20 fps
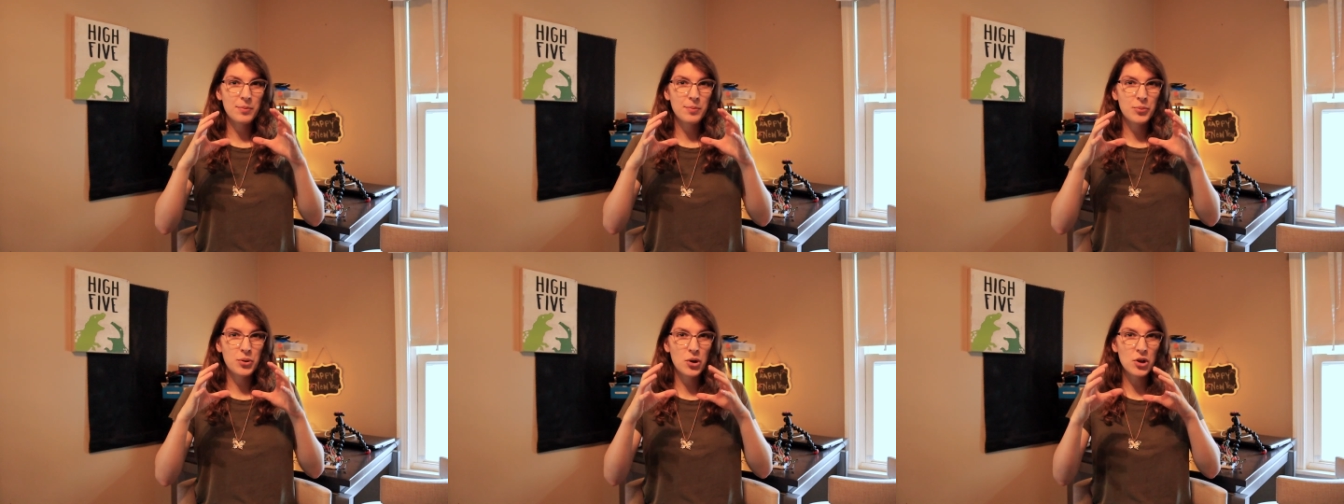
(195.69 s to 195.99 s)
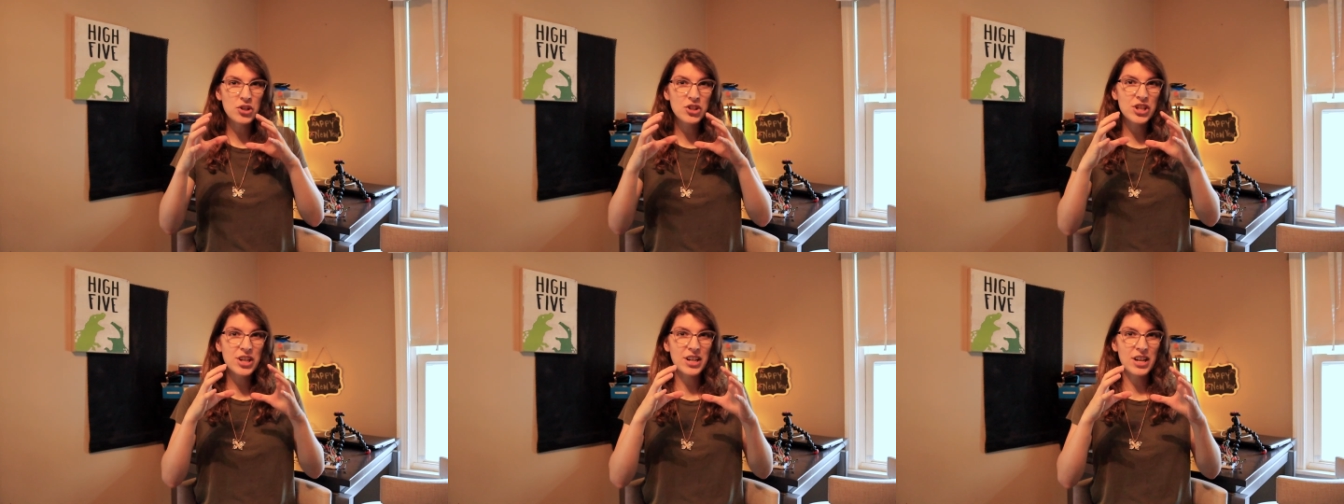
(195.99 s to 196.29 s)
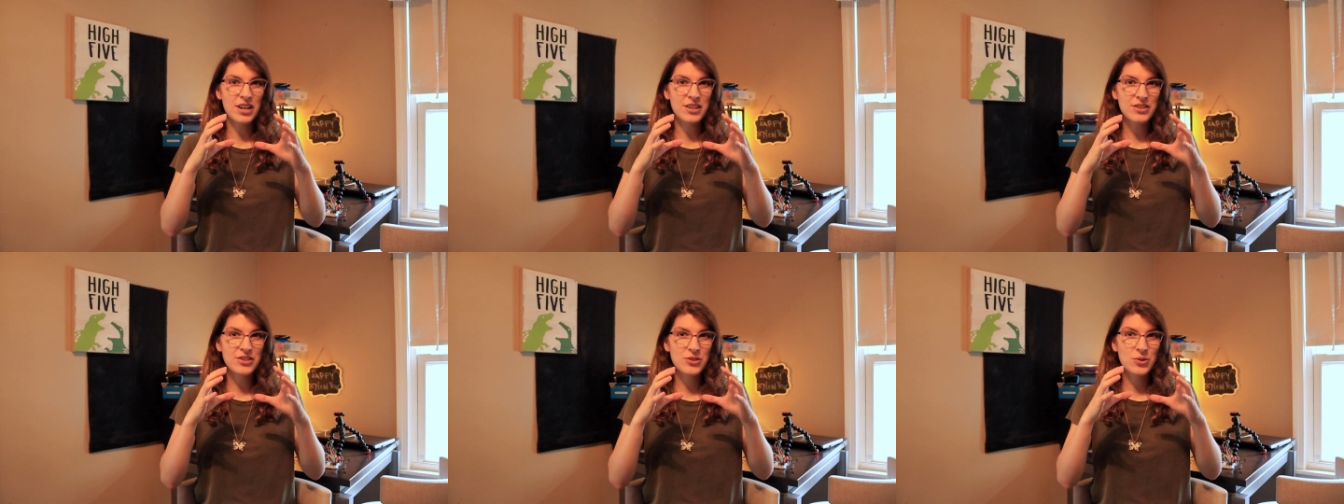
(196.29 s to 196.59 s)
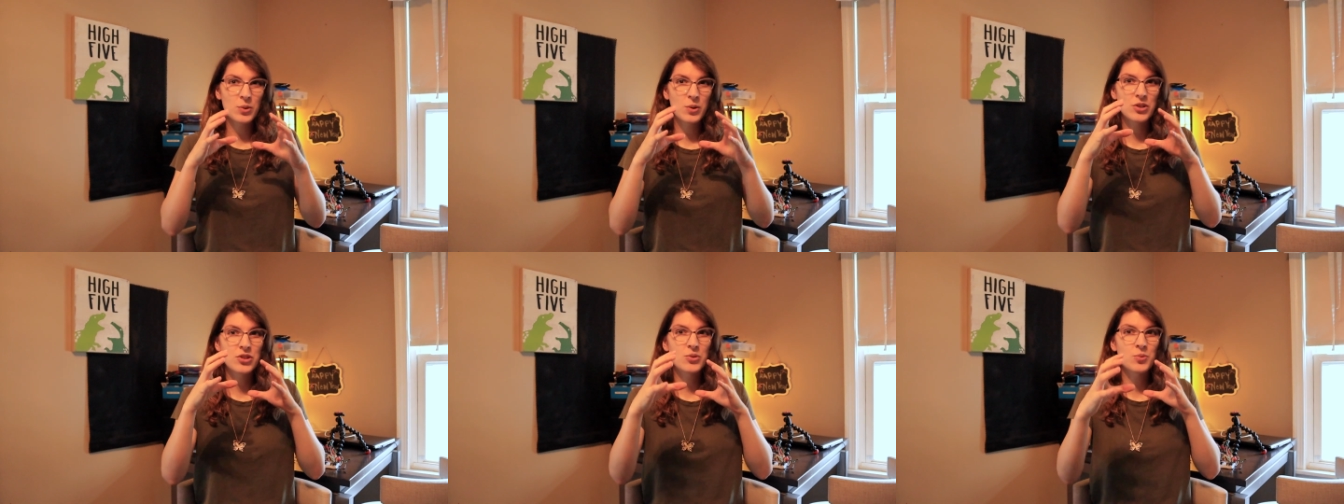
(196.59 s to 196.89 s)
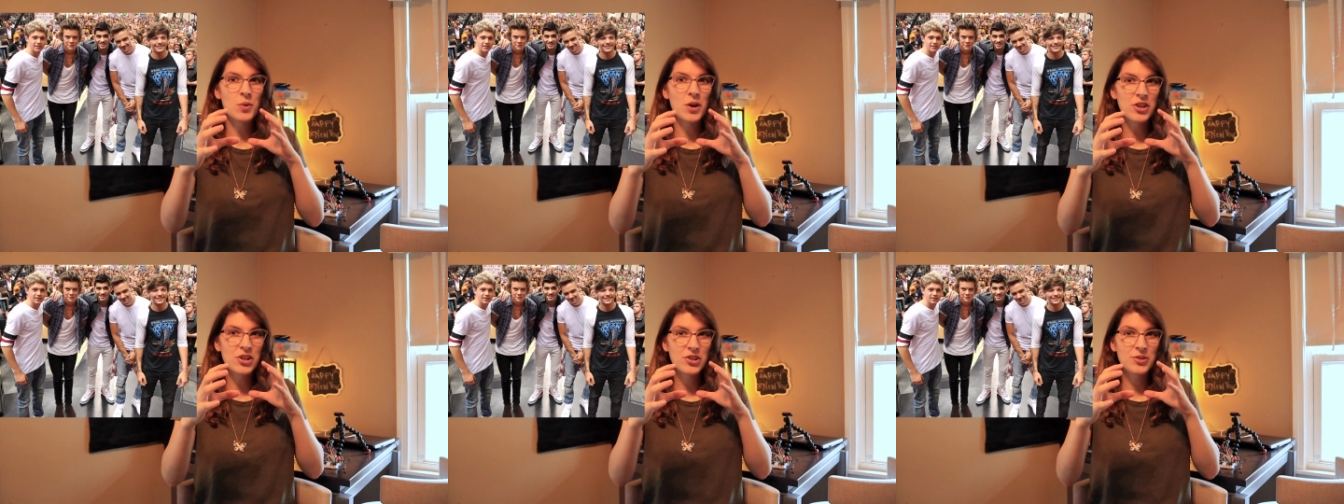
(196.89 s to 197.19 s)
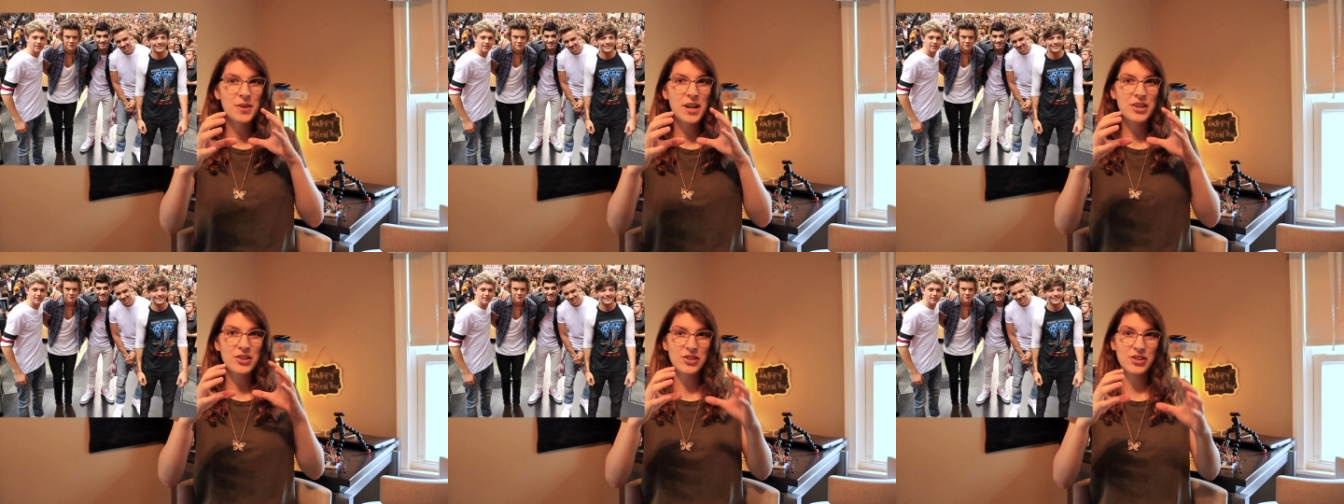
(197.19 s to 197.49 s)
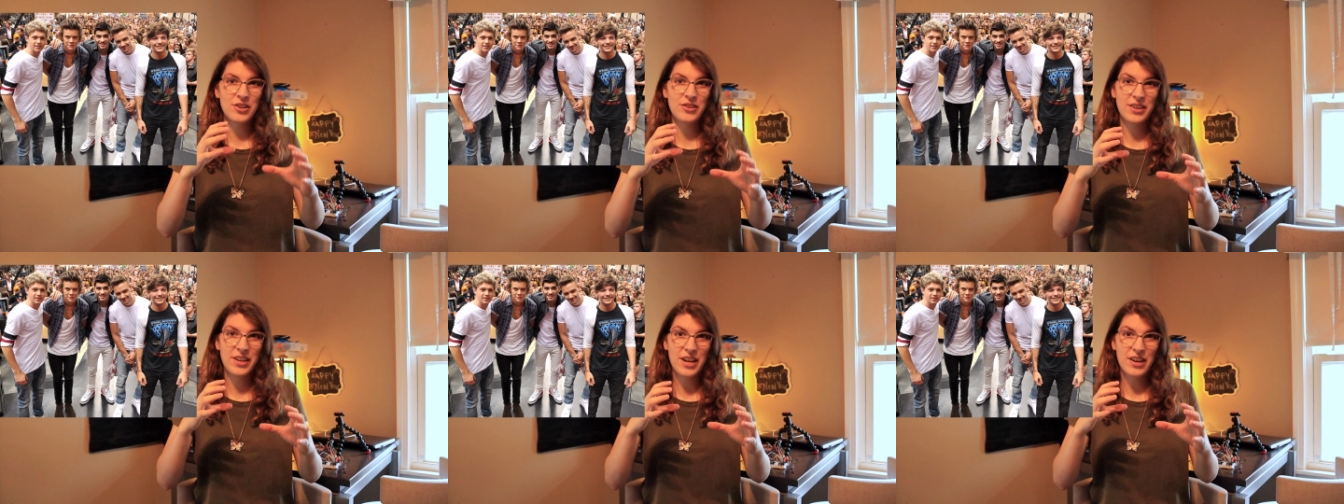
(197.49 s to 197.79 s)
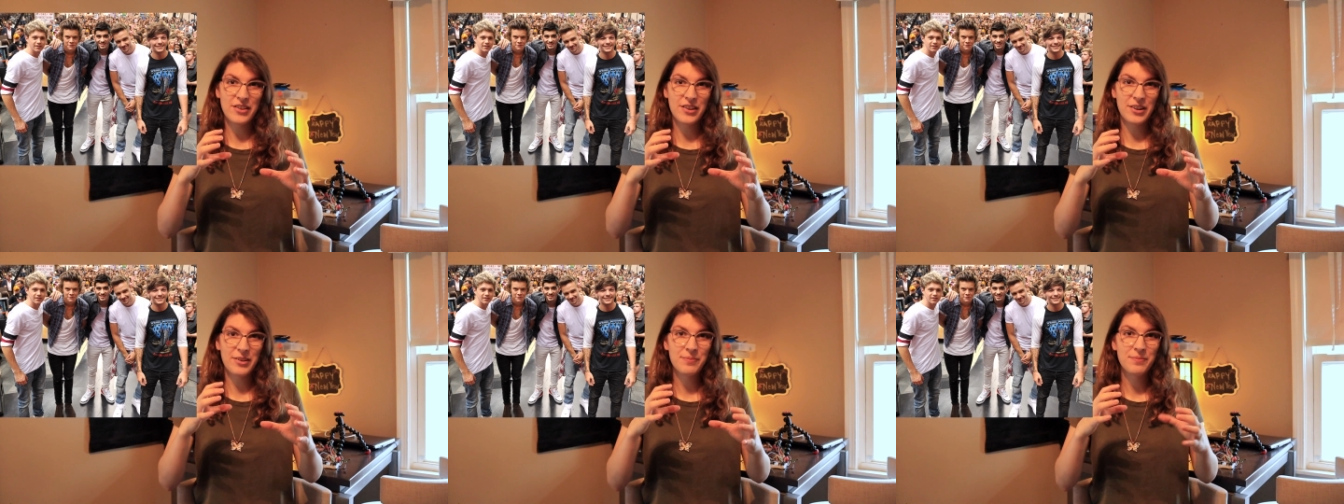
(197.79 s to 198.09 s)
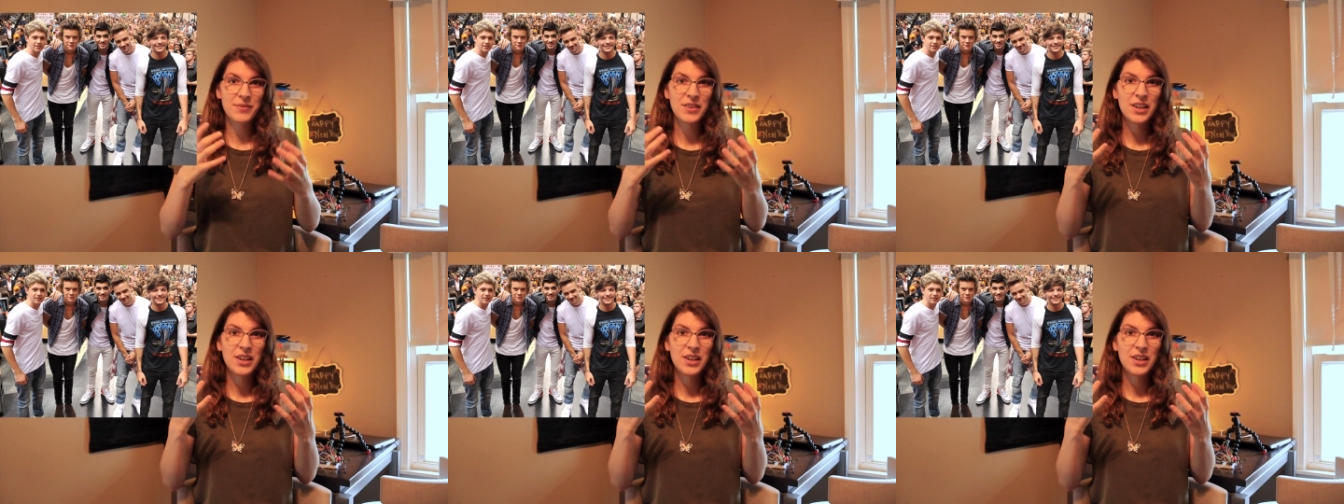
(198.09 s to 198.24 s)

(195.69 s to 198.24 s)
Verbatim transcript: pushing us towards one direction or the other.